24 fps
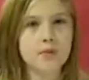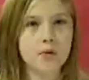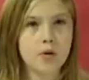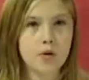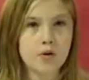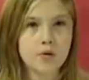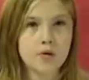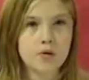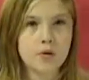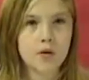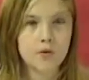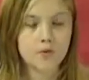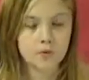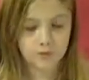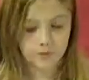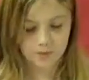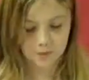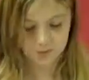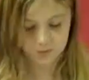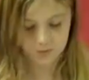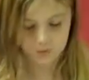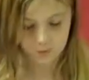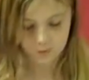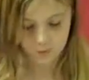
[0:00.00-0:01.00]
mode of
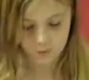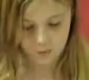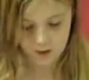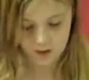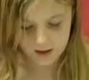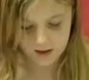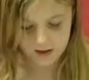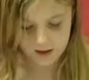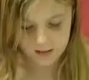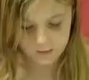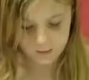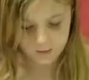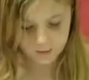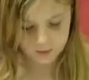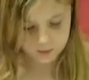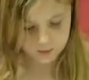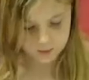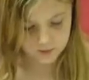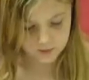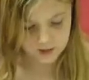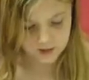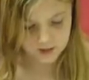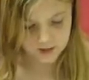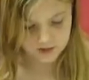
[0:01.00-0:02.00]
writing,
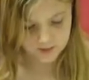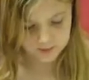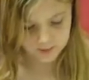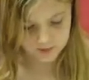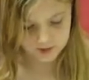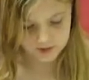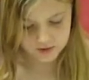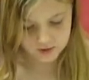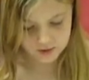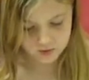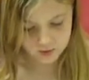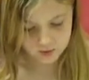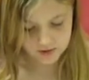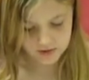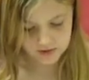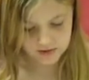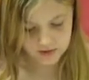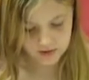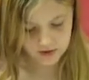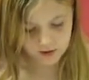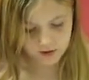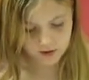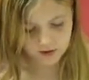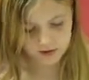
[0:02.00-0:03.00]
persuade, expository,
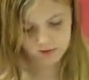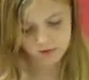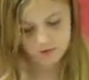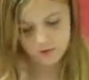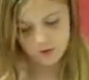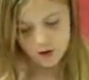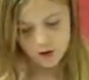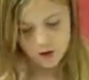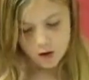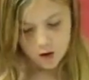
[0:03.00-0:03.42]
and narrative.